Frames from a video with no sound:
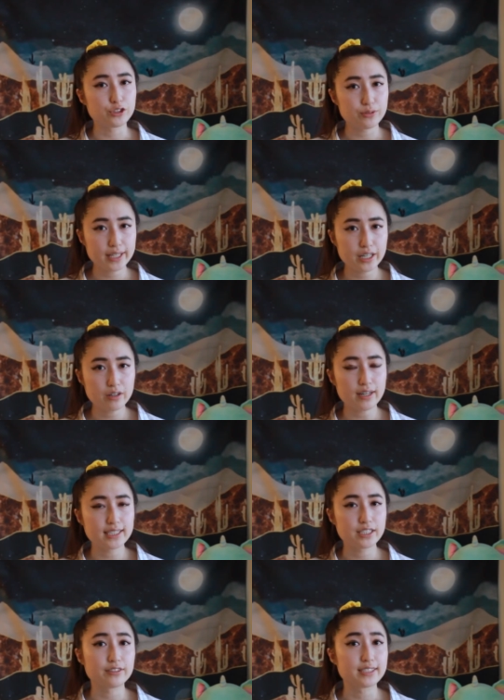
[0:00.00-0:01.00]
trio
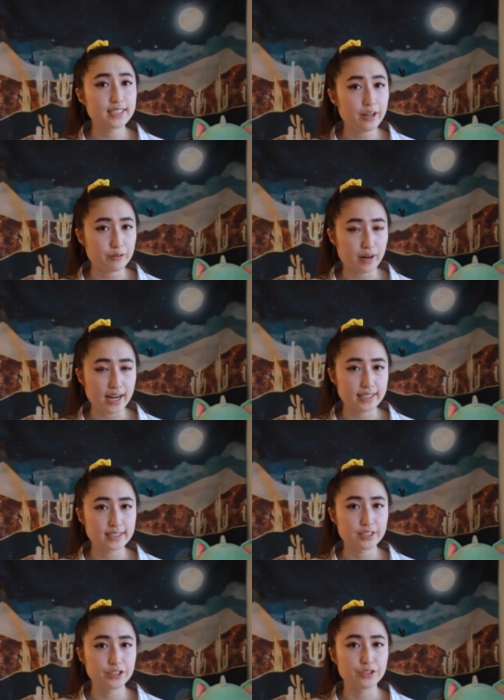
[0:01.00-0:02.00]
until
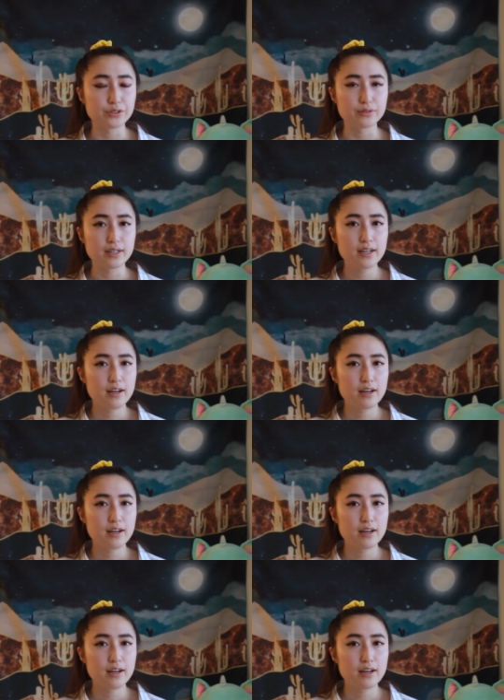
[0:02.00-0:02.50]
sunrise to